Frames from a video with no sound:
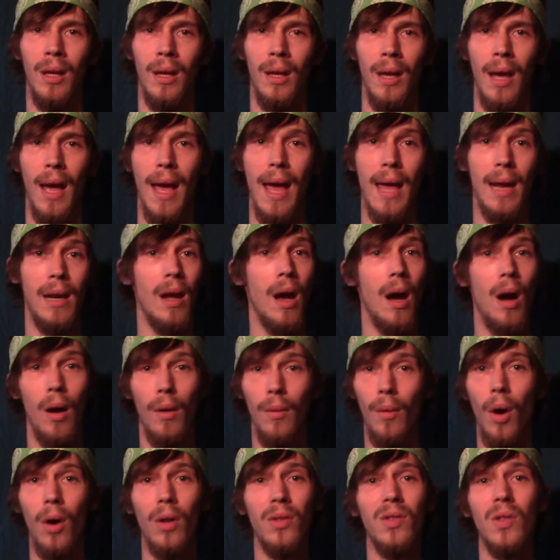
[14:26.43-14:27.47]
And
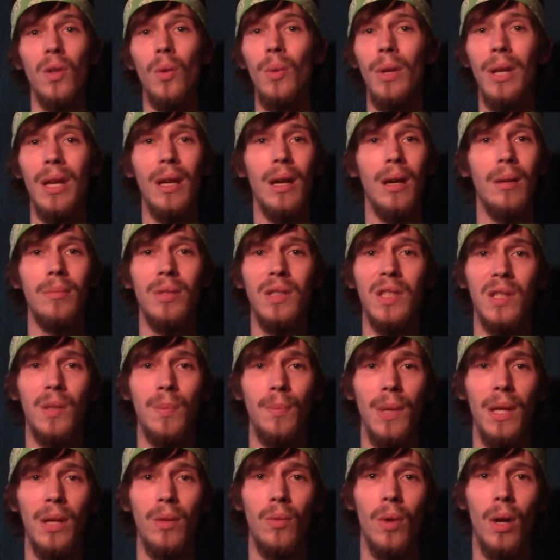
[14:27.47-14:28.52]
also, when it comes to
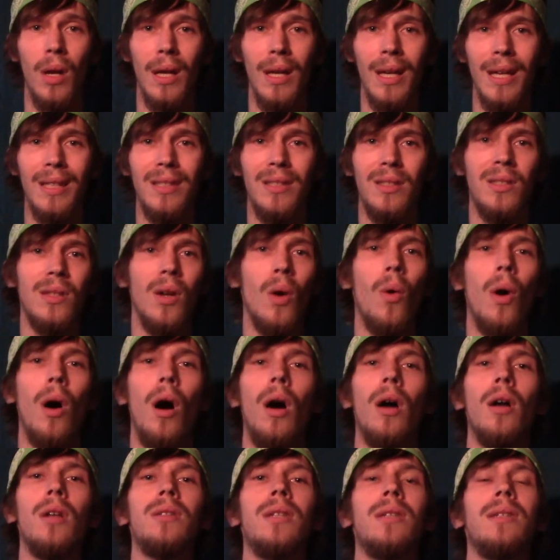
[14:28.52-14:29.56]
speedrunning, it's so
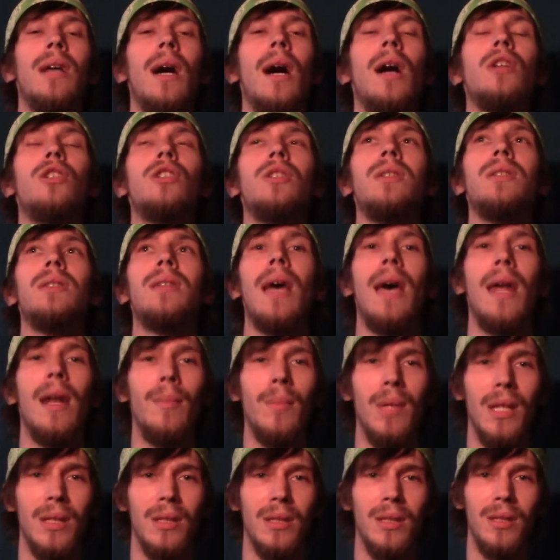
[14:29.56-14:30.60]
hard to dodge these
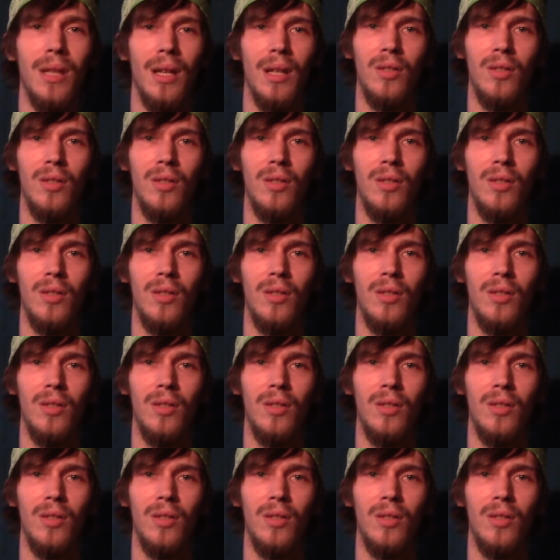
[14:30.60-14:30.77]
enemies.